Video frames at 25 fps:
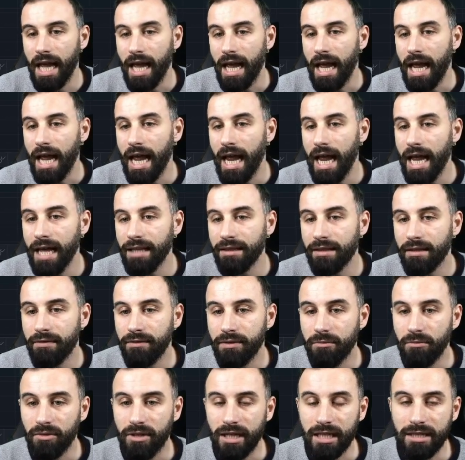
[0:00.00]
and the
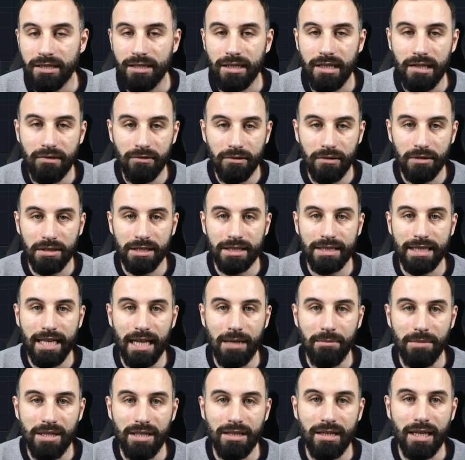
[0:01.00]
Fibonacci level, tell
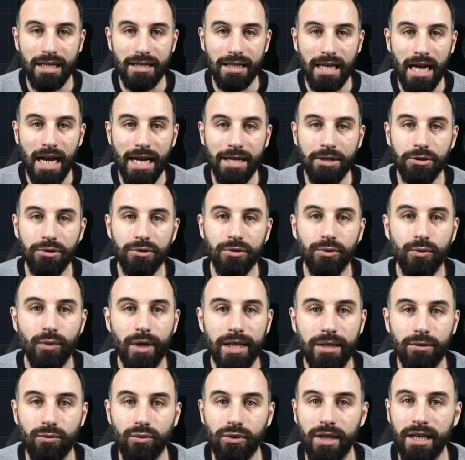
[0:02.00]
me that I should
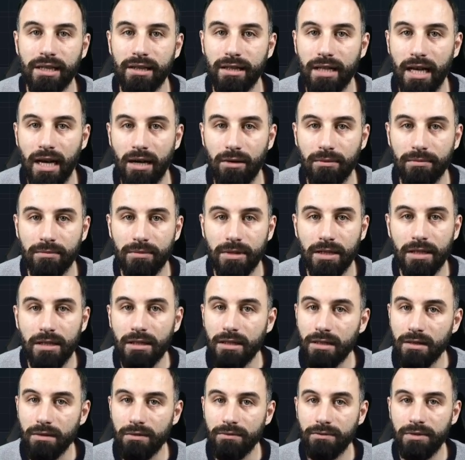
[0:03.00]
wait right now.
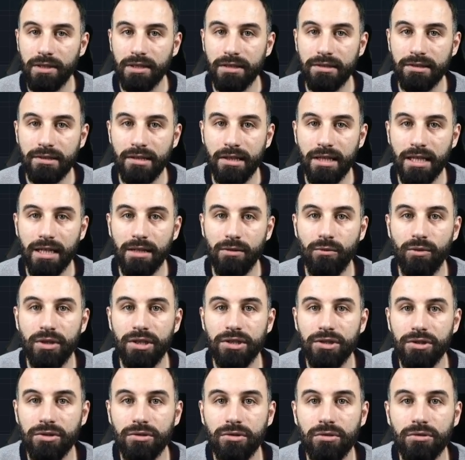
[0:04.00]
First thing we
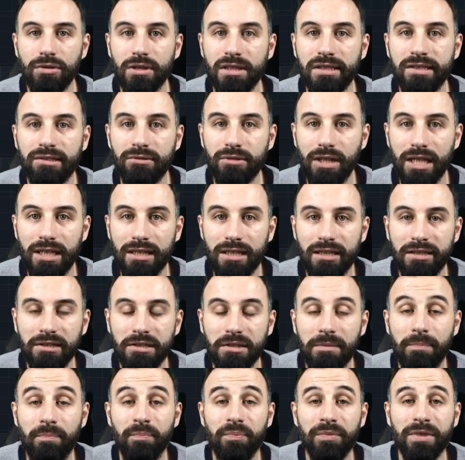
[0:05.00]
should do as traders
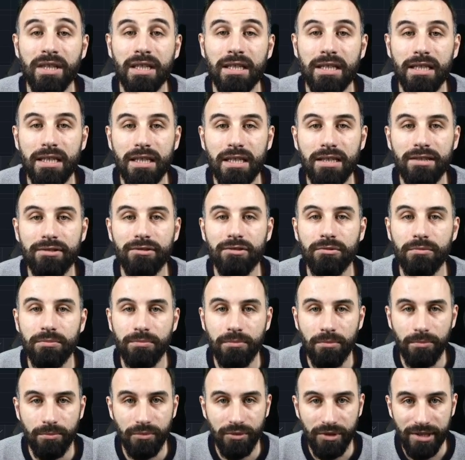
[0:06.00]
is to
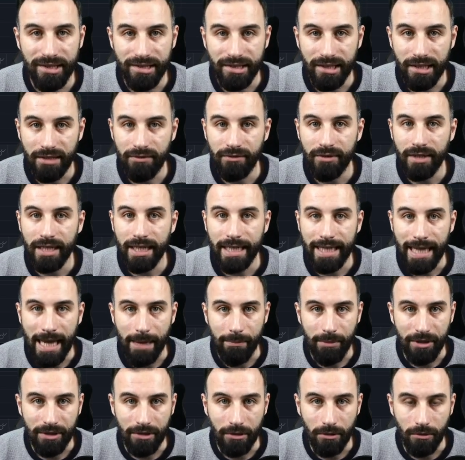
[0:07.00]
preserve
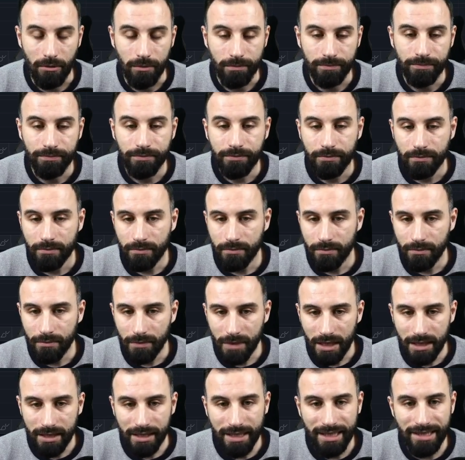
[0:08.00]
capital.
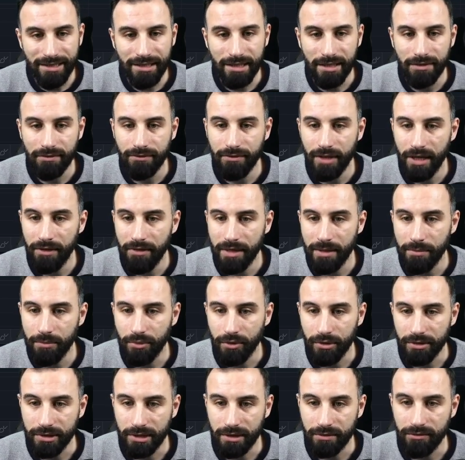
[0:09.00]
This is very
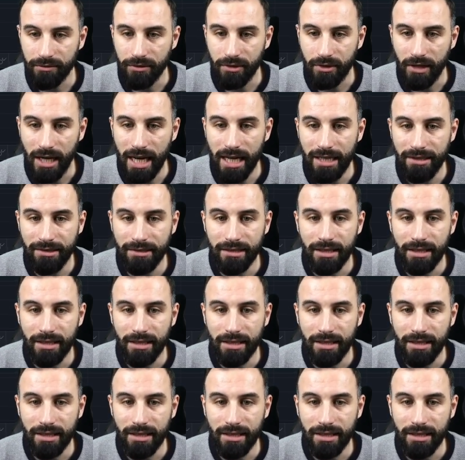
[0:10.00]
important for us.